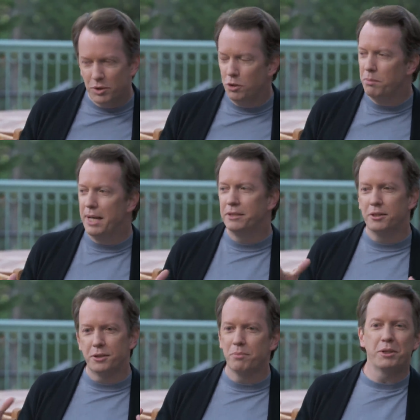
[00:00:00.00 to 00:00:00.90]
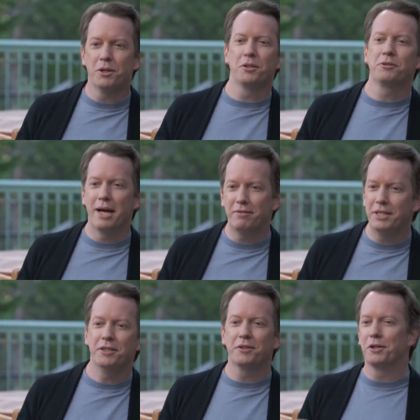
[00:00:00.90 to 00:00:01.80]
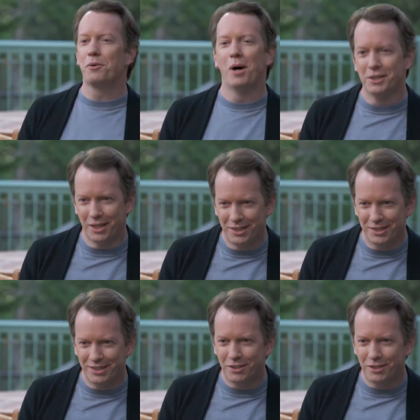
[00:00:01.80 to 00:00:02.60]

you imagine there's something called gravity and you're going to quantize it.